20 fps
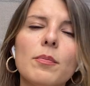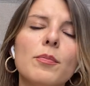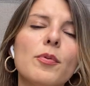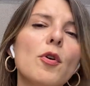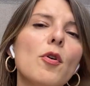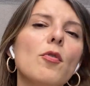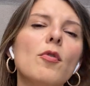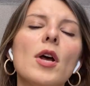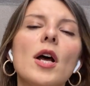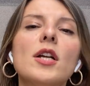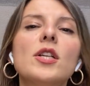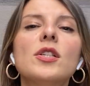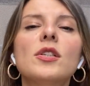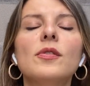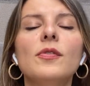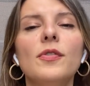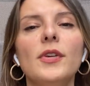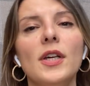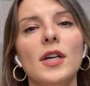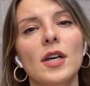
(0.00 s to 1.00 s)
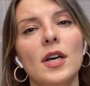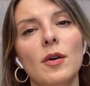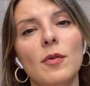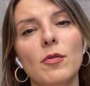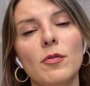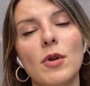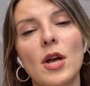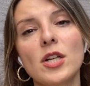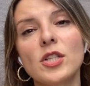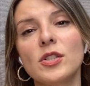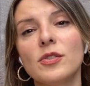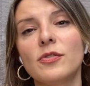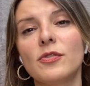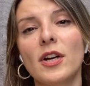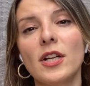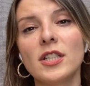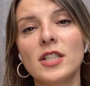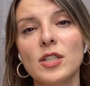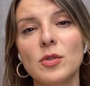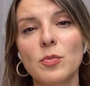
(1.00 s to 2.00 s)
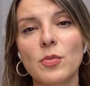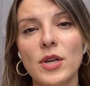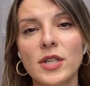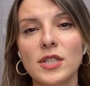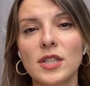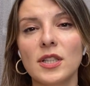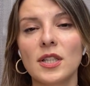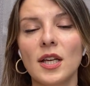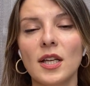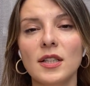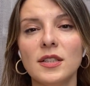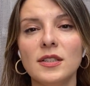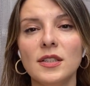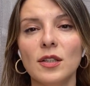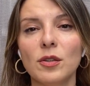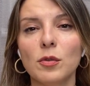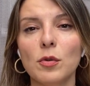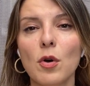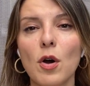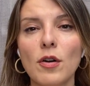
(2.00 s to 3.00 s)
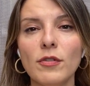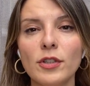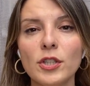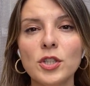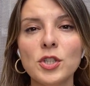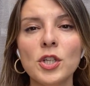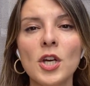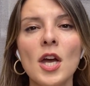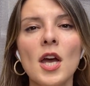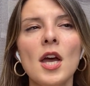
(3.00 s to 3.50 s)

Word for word: pro-Russian figure, Russia-funded President Yanukovych,